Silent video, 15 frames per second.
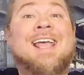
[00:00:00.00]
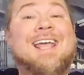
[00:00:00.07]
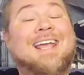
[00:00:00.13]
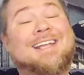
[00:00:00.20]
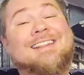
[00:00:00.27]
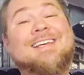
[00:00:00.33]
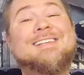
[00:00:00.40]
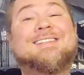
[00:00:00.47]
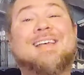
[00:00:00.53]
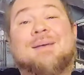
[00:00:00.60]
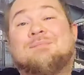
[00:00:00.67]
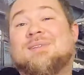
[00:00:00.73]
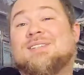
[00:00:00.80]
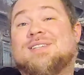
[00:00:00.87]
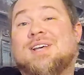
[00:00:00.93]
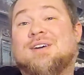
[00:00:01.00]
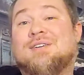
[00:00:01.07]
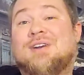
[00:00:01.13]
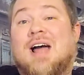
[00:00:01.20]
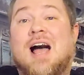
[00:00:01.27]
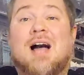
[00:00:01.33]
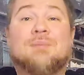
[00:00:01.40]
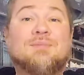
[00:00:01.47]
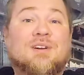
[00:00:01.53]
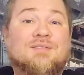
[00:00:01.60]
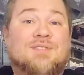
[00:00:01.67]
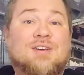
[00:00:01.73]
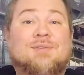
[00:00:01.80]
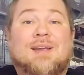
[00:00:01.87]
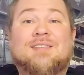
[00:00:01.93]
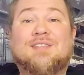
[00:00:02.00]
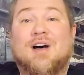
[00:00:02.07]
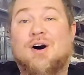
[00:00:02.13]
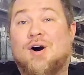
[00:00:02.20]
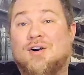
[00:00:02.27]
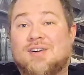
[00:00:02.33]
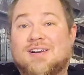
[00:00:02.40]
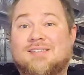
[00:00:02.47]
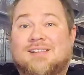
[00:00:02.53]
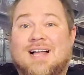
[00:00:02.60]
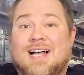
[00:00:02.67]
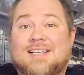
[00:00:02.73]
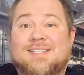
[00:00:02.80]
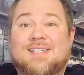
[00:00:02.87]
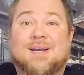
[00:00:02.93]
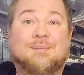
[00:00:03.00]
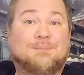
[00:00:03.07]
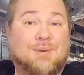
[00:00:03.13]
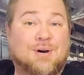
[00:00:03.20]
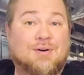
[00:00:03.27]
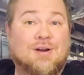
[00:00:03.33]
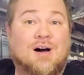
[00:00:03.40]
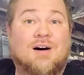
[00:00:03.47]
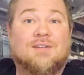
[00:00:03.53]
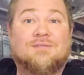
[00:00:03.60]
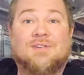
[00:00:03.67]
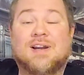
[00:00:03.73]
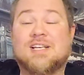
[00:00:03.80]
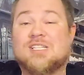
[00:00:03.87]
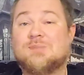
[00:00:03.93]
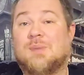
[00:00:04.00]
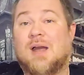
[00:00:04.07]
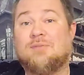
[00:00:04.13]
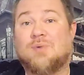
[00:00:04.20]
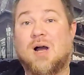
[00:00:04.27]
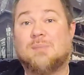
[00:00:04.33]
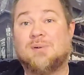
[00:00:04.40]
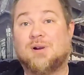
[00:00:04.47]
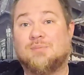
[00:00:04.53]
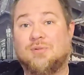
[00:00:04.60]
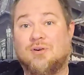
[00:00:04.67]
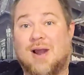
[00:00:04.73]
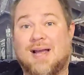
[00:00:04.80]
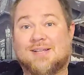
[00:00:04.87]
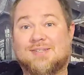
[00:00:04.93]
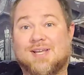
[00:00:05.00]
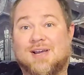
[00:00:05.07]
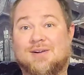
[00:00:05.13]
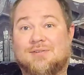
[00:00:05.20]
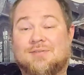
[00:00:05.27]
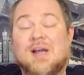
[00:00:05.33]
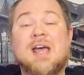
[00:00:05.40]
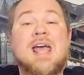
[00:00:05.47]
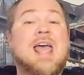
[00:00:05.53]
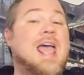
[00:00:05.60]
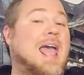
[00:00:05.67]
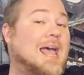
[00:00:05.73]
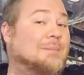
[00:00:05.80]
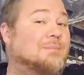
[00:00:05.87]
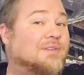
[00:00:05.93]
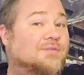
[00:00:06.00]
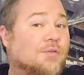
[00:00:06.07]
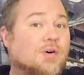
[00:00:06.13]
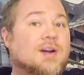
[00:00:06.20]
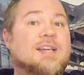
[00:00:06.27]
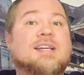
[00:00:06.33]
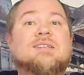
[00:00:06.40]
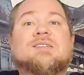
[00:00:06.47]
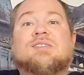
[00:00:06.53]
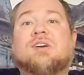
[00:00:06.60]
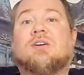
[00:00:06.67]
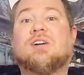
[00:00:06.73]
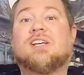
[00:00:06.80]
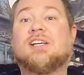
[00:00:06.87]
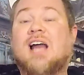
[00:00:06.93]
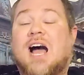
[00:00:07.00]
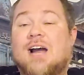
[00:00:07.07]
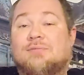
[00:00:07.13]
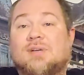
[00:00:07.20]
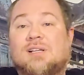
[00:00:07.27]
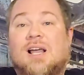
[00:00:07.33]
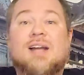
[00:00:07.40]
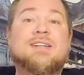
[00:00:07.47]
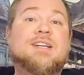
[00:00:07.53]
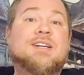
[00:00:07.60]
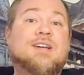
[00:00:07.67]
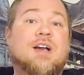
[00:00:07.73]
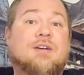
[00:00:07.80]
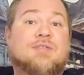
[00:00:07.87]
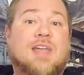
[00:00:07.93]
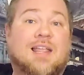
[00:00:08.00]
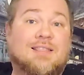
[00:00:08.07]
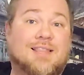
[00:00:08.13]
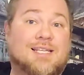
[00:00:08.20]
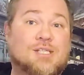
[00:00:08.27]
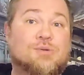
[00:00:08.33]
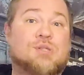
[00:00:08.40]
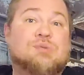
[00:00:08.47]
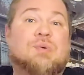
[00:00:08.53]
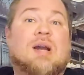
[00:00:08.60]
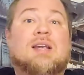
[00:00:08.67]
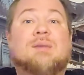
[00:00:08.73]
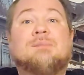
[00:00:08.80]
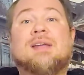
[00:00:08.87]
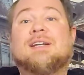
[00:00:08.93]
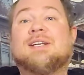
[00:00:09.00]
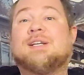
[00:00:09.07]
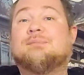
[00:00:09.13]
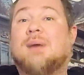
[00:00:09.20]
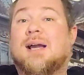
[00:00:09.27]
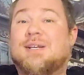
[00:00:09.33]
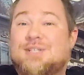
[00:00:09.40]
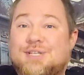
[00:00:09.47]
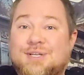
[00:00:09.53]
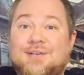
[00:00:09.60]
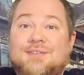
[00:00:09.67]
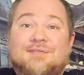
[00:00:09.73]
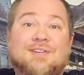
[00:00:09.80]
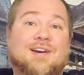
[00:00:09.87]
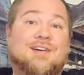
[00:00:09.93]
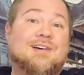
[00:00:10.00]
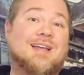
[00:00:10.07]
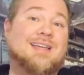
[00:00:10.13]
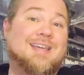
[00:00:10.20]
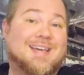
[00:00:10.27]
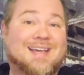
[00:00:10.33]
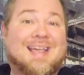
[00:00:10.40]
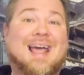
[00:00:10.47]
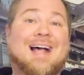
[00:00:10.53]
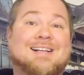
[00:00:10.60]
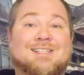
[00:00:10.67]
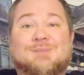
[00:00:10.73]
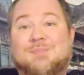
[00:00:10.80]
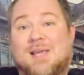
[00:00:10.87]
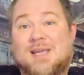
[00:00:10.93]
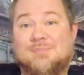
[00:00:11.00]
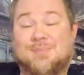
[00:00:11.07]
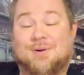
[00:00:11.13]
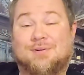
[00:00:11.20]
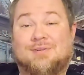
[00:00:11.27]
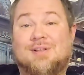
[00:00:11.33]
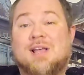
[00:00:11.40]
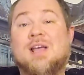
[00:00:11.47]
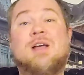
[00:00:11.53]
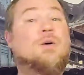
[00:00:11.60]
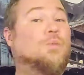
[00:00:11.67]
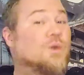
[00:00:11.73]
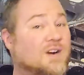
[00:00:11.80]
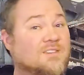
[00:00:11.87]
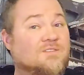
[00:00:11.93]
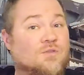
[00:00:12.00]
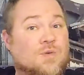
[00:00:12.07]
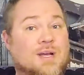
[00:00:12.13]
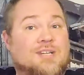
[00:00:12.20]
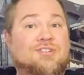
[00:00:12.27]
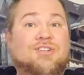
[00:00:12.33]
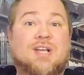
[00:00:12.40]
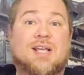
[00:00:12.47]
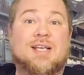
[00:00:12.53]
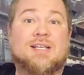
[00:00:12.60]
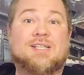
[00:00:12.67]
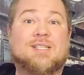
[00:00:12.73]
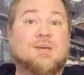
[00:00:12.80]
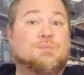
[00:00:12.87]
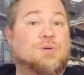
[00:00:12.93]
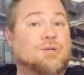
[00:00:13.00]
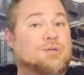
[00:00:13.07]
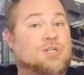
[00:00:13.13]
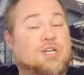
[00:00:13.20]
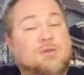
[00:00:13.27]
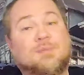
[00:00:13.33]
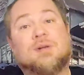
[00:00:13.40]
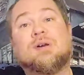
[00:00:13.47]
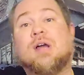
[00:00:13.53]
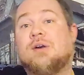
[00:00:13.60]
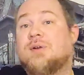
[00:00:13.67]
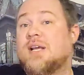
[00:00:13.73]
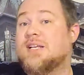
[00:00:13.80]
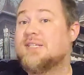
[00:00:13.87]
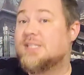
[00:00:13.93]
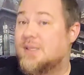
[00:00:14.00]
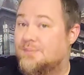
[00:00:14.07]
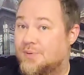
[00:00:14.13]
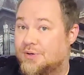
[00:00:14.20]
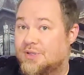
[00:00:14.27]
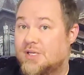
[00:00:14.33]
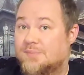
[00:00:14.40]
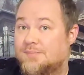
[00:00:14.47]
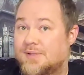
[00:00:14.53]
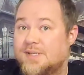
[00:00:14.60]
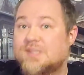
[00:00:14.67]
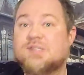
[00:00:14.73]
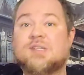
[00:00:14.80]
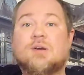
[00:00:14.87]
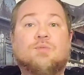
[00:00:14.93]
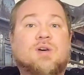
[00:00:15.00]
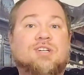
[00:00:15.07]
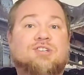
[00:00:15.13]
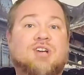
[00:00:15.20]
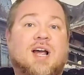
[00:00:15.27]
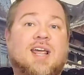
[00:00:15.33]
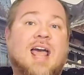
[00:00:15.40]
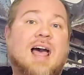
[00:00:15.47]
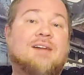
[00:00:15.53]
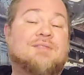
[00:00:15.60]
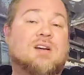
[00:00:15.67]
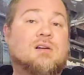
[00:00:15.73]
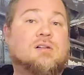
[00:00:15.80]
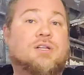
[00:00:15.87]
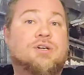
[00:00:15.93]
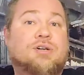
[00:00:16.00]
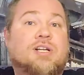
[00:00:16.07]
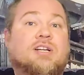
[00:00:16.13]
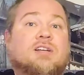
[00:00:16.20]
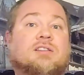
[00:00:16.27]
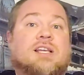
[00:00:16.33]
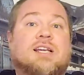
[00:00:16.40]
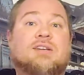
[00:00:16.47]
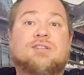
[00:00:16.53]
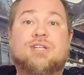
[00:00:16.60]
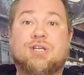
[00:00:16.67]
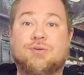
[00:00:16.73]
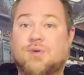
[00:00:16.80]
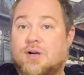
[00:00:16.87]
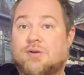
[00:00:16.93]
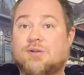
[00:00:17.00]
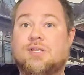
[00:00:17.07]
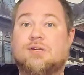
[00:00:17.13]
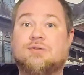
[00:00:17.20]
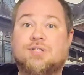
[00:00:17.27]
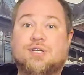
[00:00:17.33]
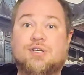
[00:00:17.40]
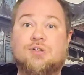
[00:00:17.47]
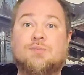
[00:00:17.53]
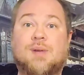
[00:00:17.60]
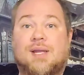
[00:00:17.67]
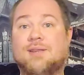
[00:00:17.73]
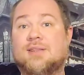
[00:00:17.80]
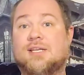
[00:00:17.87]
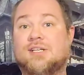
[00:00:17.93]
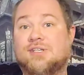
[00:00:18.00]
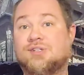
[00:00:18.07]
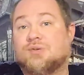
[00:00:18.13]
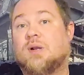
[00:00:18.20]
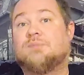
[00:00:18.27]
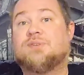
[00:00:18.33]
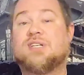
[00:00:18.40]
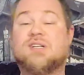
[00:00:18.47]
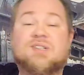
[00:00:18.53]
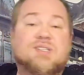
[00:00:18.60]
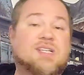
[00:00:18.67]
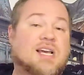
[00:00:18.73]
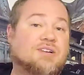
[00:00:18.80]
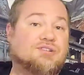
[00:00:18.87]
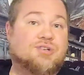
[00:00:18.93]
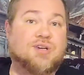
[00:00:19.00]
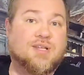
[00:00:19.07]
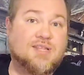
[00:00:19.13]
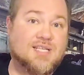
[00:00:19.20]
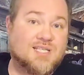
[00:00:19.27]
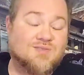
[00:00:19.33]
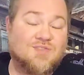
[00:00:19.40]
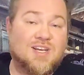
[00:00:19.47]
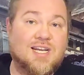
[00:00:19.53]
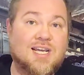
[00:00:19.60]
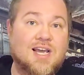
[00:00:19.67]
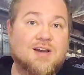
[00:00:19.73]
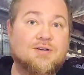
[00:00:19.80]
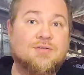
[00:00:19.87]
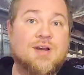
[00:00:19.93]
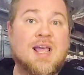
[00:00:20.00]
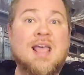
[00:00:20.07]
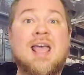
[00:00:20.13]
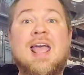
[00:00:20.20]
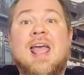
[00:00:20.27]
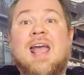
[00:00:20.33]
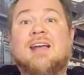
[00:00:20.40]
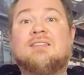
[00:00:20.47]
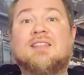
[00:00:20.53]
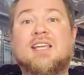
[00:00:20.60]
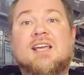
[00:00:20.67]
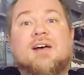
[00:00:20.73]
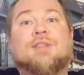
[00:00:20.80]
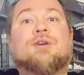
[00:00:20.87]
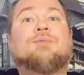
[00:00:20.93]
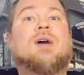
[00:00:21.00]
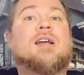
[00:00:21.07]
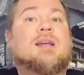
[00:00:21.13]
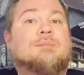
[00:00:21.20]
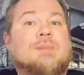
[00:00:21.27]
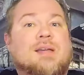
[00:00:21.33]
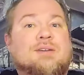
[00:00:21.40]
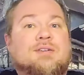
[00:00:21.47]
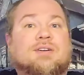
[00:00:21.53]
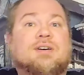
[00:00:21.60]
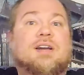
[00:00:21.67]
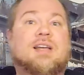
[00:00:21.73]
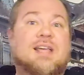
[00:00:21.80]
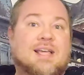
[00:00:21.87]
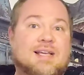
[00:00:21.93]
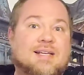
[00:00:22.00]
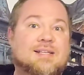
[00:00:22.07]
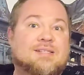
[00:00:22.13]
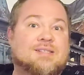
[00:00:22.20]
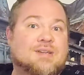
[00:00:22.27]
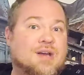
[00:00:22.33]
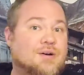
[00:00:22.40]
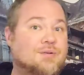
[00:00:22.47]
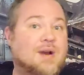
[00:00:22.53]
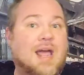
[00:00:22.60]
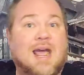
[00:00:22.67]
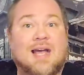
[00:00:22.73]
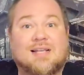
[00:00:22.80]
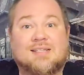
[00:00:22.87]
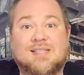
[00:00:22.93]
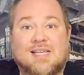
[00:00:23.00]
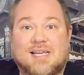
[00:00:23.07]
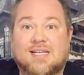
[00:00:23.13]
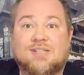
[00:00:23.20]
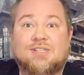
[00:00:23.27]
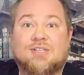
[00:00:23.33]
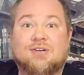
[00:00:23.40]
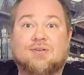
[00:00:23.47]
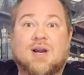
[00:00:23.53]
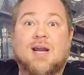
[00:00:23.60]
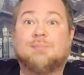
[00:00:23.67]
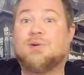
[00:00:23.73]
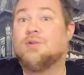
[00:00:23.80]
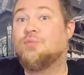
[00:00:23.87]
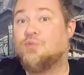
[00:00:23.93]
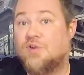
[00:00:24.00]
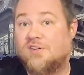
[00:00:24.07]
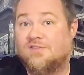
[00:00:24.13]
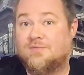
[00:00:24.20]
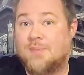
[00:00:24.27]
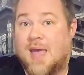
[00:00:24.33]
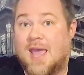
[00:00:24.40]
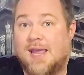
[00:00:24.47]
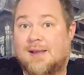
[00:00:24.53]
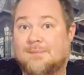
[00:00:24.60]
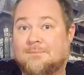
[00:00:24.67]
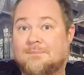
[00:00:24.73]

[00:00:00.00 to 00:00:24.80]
In this episode, I'm reviewing the horror classic Burnt Offerings by Robert Marasco. And before I get started, I would like to note that this was recommended by two very kick-ass people. One of which is the booktuber known as the Bookubus, which I have included a link to her YouTube in the description section of this video, and the other recommender is known as the Instagrammer Wolfbay.